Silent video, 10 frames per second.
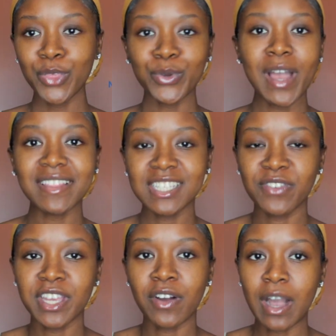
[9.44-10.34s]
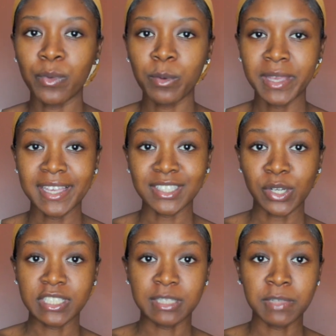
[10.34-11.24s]
Throughout this video, I will be
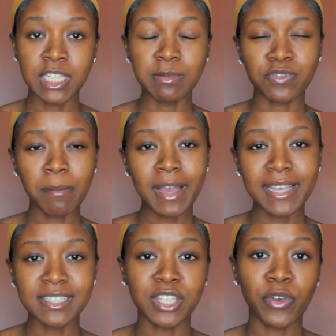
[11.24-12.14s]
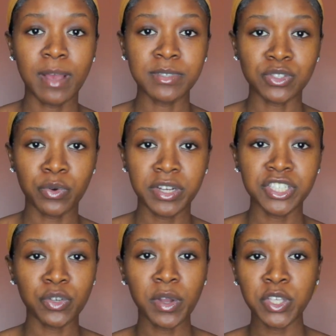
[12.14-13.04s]
inserting some clips from my Instagram
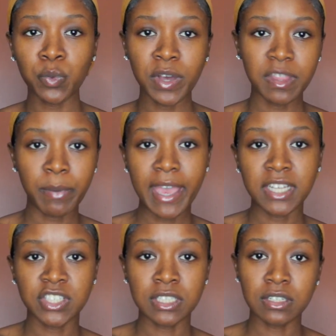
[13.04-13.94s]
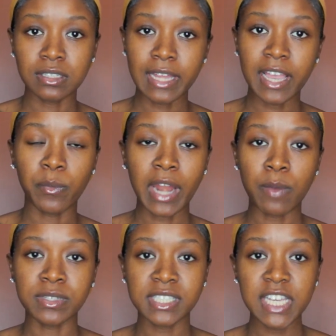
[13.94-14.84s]
story showing you what the packaging looked like when I
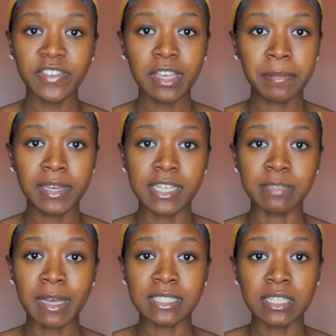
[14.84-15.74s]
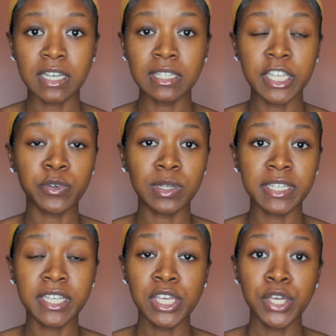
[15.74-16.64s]
received it because my son
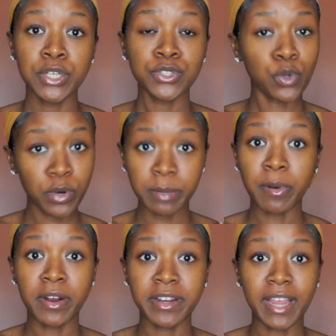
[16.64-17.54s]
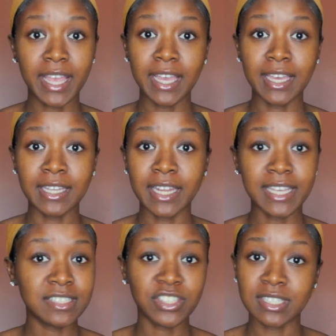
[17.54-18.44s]
literally tore it apart and
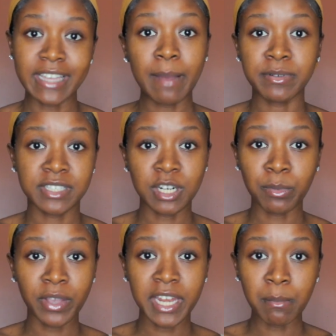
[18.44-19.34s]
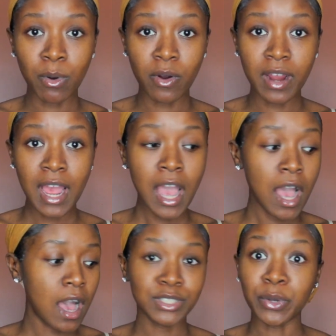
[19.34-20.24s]
it's just not presentable anymore.
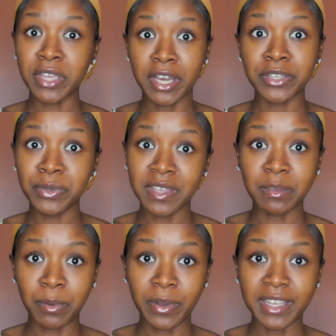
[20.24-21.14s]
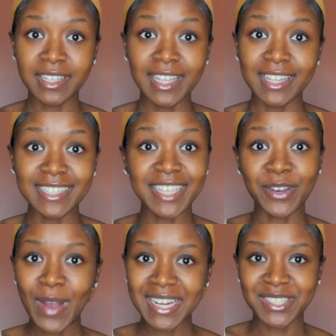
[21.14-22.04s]
So yeah, you get the point. Let's
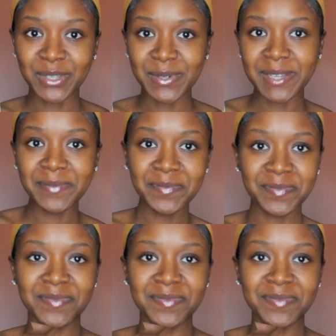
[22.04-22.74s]
get right into it.